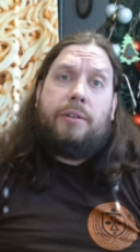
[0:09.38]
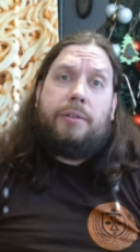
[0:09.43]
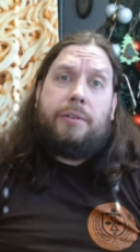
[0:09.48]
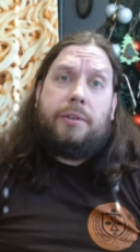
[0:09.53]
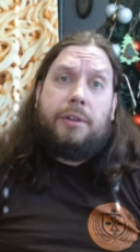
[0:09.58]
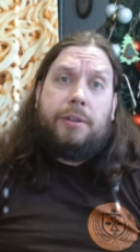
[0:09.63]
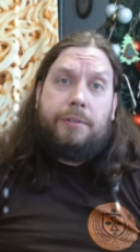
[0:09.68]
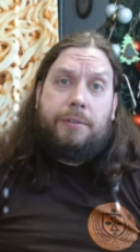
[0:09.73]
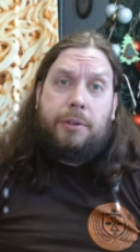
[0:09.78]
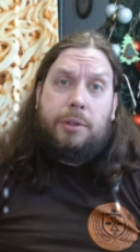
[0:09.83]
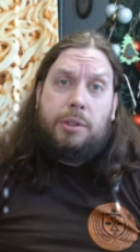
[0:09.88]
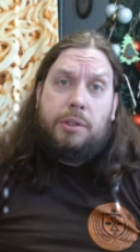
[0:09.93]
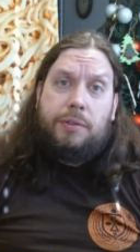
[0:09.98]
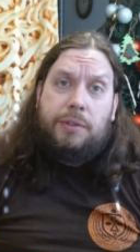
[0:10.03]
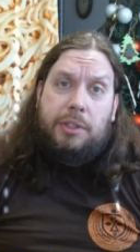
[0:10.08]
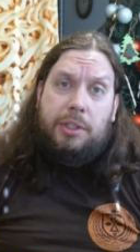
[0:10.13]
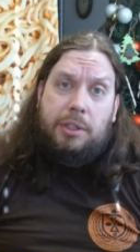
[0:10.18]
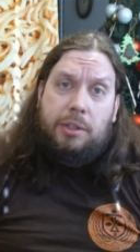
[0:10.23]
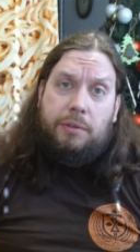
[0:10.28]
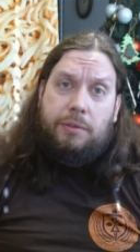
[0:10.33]
for the first
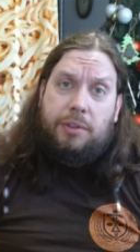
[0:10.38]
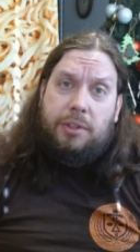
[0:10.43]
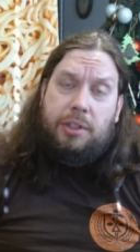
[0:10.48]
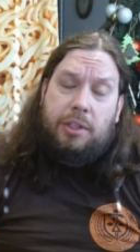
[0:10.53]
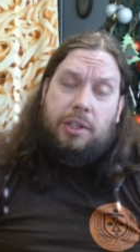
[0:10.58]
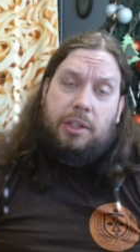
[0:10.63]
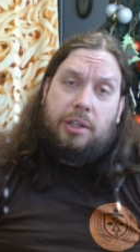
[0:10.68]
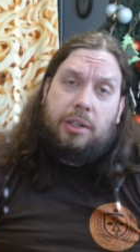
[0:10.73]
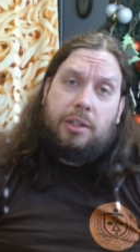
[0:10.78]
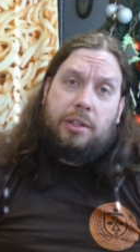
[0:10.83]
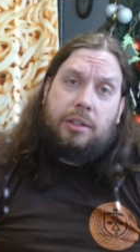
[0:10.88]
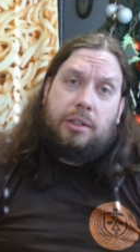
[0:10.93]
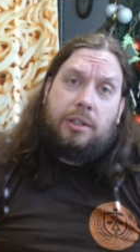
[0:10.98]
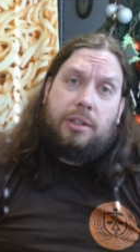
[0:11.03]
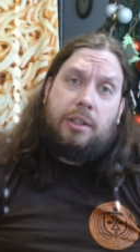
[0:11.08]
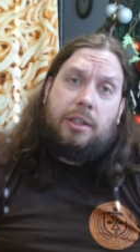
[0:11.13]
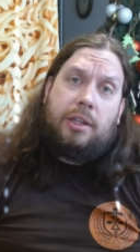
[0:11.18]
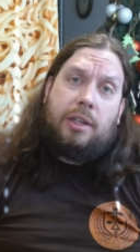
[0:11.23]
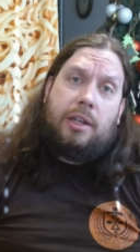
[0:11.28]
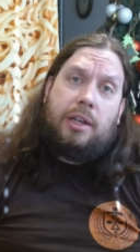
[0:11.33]
video of the year,
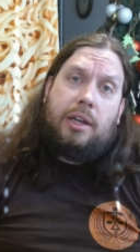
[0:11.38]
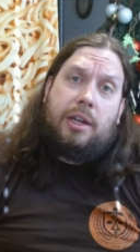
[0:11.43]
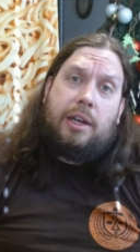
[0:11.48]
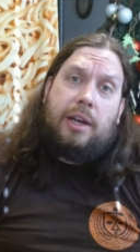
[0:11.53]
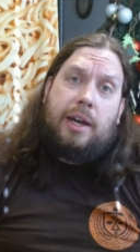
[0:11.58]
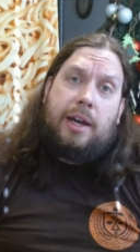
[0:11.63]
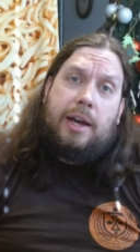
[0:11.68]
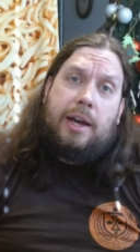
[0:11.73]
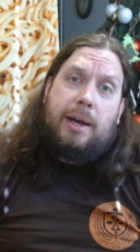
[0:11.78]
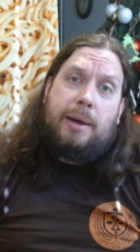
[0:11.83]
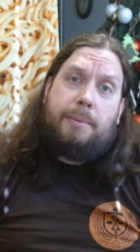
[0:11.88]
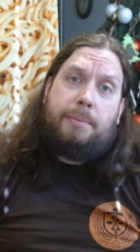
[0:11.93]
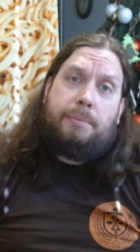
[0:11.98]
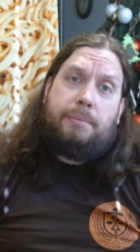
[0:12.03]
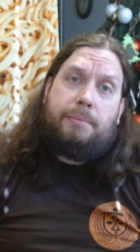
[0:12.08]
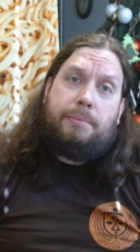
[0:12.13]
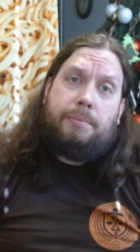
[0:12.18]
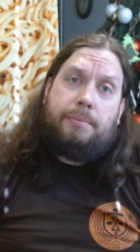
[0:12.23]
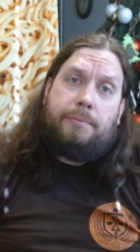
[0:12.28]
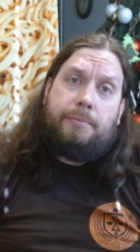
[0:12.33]

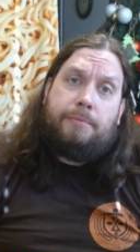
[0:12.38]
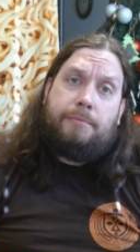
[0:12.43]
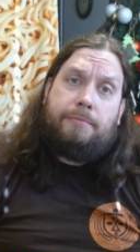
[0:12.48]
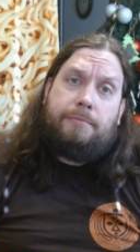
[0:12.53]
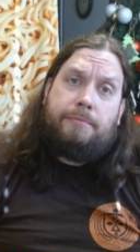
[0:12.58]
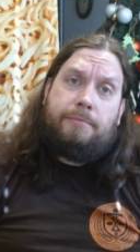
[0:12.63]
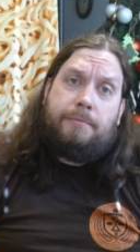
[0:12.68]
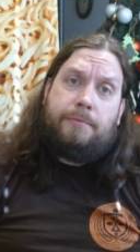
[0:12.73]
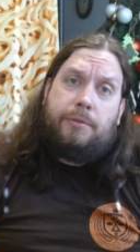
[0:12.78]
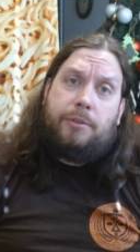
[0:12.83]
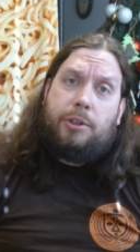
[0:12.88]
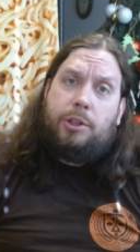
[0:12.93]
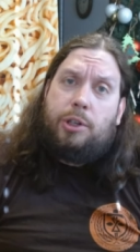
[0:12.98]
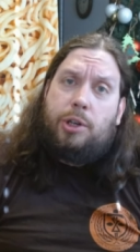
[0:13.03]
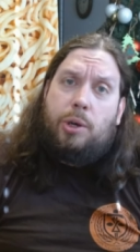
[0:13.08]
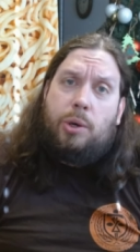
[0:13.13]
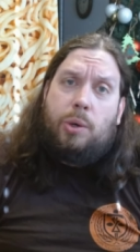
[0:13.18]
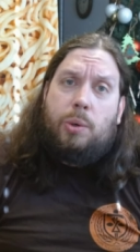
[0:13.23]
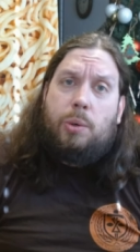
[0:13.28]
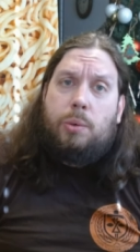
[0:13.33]
um, for
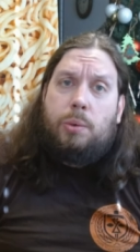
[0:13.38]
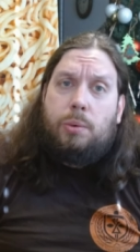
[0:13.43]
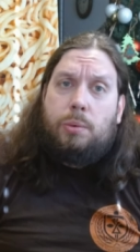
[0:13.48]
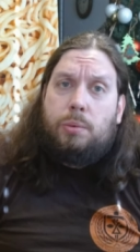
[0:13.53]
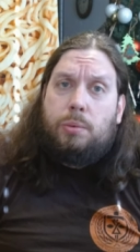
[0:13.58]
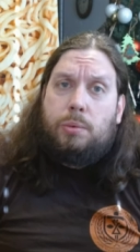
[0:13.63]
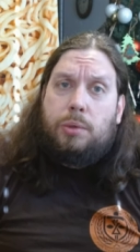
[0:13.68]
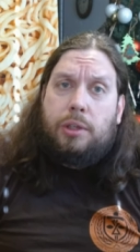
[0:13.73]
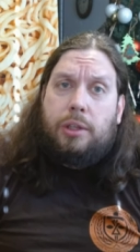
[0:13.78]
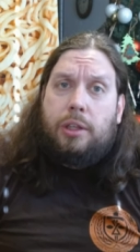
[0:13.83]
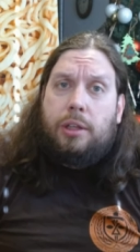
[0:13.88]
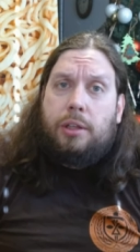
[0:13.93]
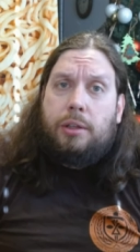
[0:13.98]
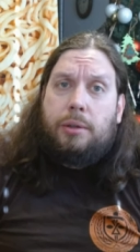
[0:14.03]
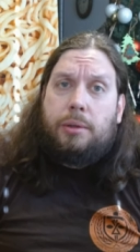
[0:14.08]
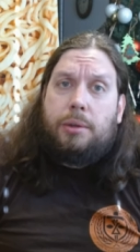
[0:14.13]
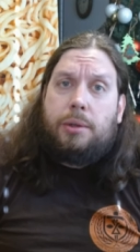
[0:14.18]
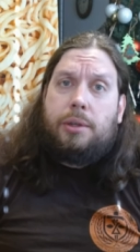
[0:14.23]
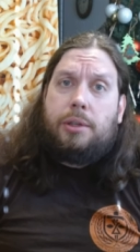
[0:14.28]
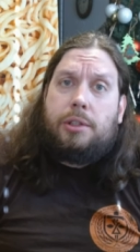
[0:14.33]
no
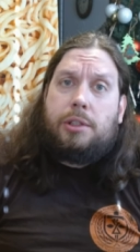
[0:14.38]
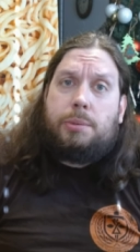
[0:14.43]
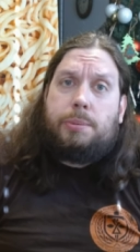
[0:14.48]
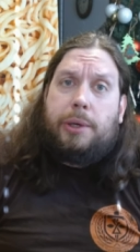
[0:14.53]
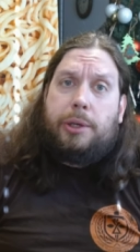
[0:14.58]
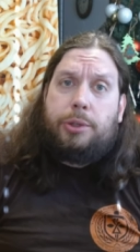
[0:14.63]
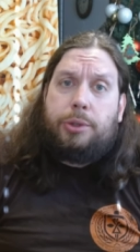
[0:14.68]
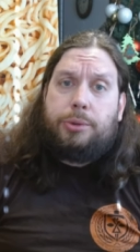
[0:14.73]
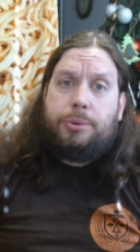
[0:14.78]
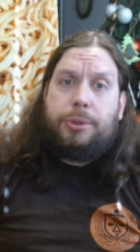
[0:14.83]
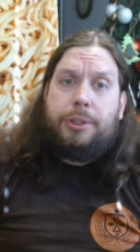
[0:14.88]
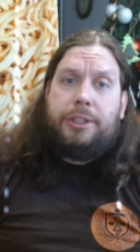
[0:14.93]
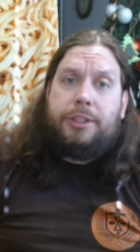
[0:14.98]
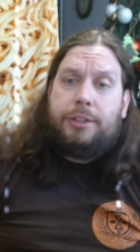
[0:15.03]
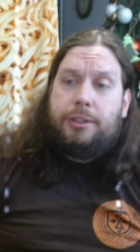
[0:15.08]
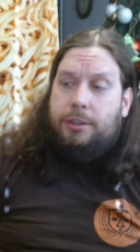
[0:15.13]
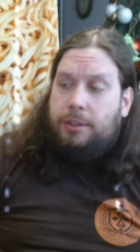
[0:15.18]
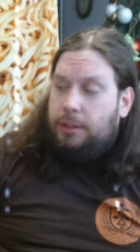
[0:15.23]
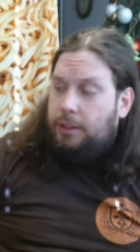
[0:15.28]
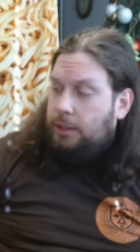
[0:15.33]
real uh, special
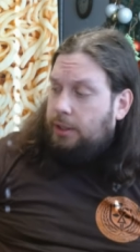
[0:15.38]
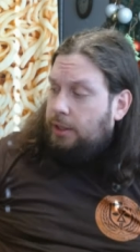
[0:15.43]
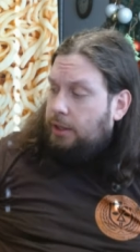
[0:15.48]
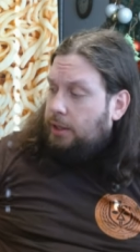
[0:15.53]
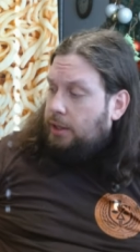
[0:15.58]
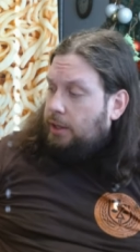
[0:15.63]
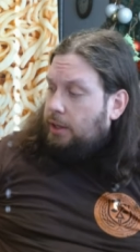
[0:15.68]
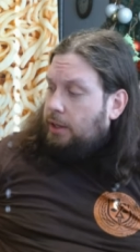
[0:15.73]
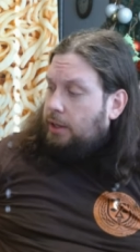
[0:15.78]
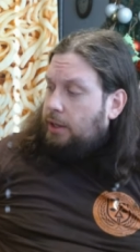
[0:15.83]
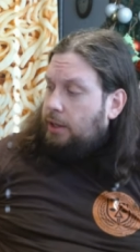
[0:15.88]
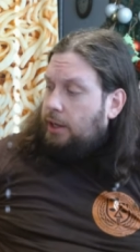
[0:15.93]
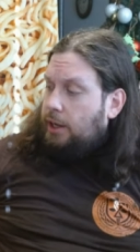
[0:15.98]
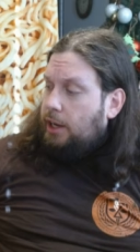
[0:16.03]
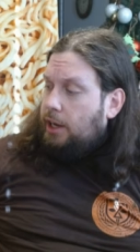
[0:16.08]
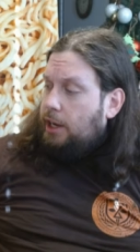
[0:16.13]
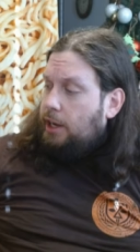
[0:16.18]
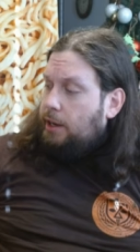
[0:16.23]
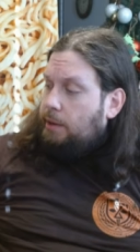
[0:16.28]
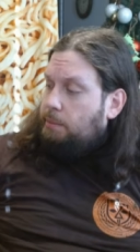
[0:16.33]
reason,
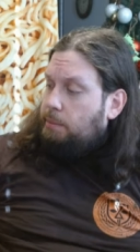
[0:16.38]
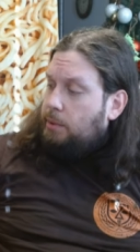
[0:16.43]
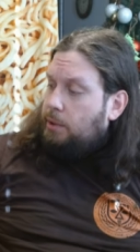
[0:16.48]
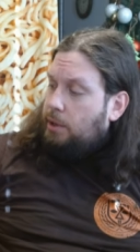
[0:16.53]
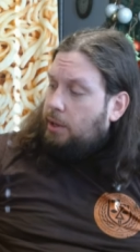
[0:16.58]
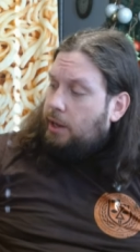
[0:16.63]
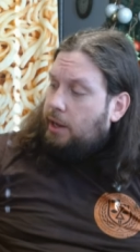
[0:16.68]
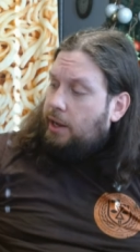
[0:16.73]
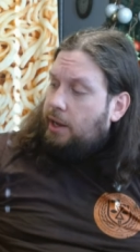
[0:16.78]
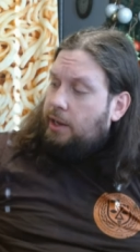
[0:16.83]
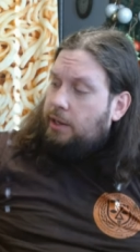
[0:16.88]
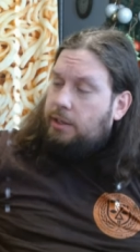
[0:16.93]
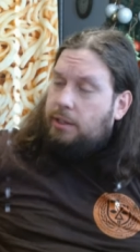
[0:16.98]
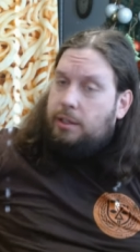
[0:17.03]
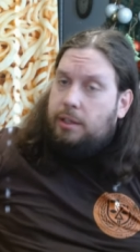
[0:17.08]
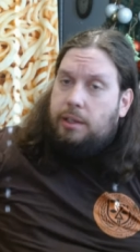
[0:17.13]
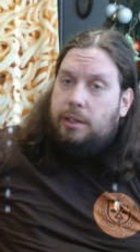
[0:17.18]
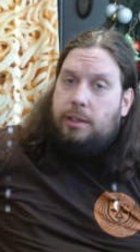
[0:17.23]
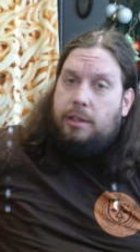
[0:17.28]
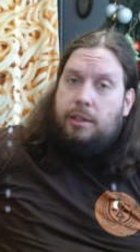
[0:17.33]
I'm at
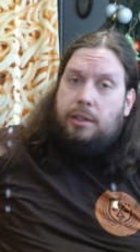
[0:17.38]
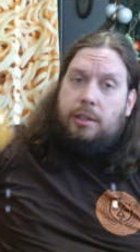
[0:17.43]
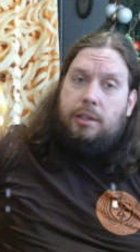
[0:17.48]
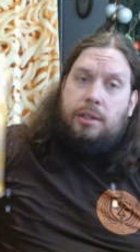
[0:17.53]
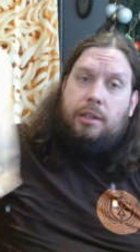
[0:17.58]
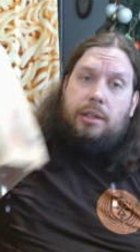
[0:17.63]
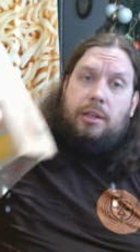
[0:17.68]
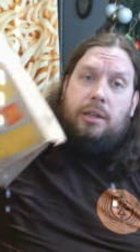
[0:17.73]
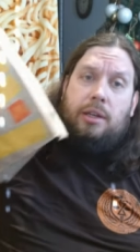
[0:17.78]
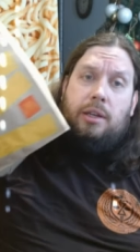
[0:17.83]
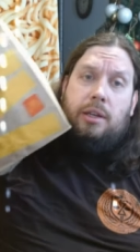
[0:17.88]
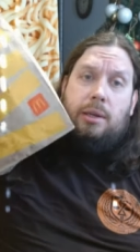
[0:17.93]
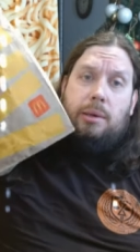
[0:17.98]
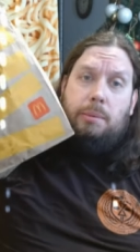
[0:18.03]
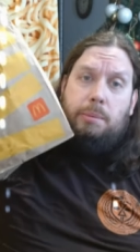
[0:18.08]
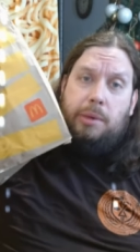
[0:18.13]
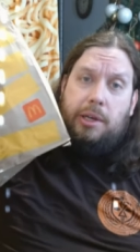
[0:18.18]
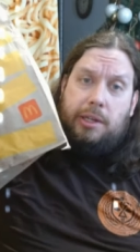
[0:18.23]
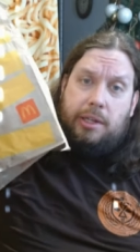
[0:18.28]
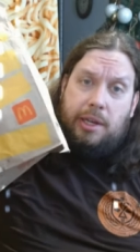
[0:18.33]

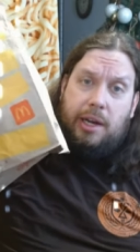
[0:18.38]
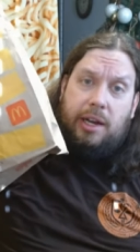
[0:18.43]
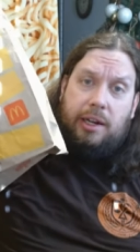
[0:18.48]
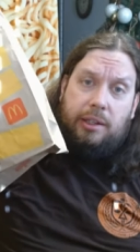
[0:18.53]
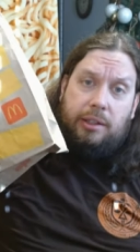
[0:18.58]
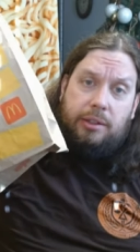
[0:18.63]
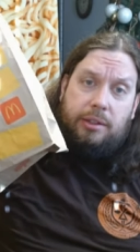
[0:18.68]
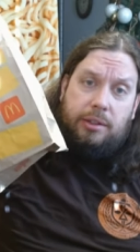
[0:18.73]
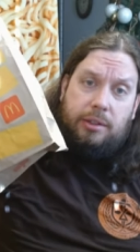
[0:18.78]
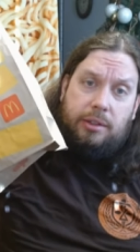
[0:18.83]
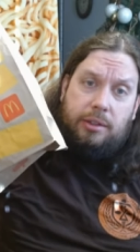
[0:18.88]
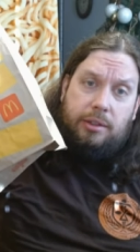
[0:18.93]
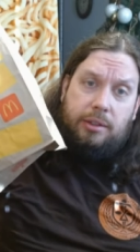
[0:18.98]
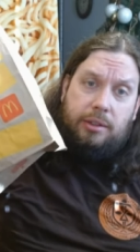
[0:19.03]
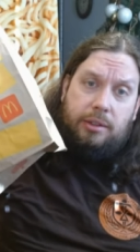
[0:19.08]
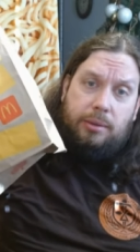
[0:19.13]
McDonald's.